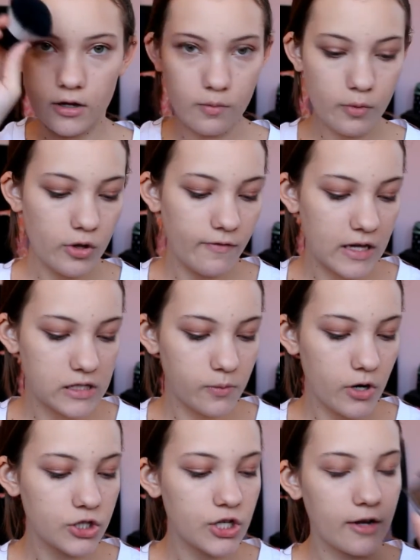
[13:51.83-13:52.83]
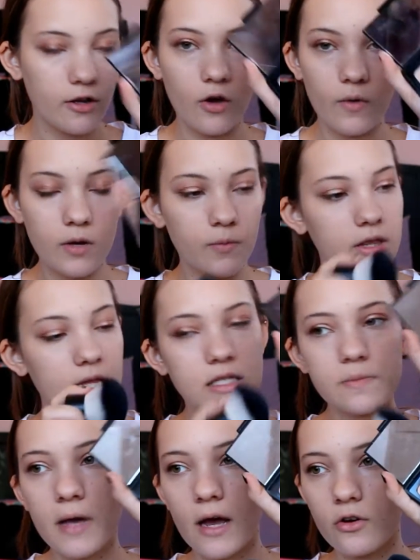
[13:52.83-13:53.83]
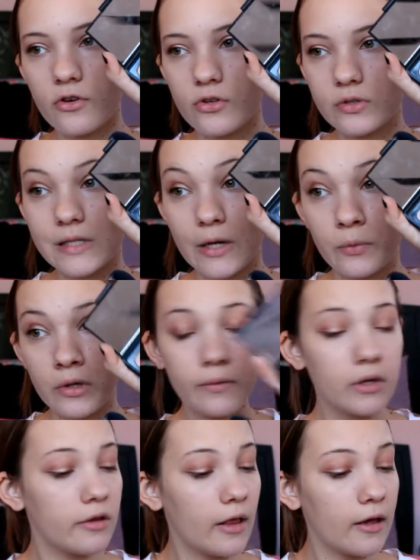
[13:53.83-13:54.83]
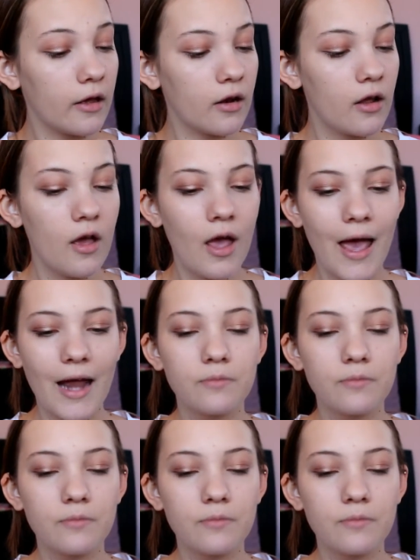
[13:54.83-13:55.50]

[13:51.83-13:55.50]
Yeah, Kabuki Face Brush, and go in with this powder. You can see I really, really like it.